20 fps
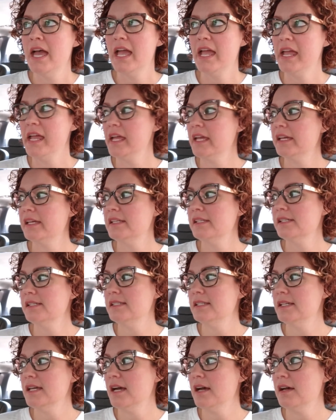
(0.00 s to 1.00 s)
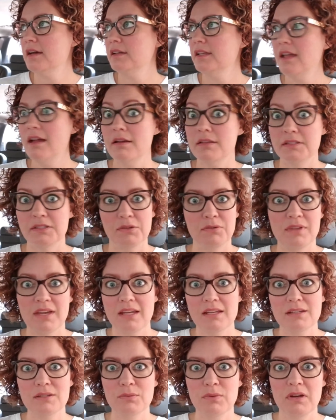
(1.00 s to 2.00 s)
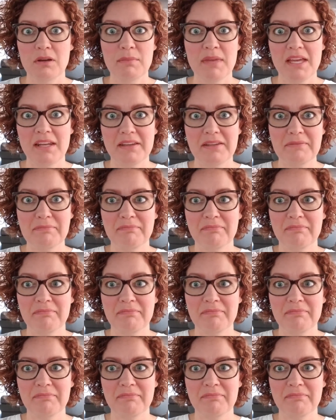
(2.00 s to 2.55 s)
And uh, yeah, so that is where I'm headed.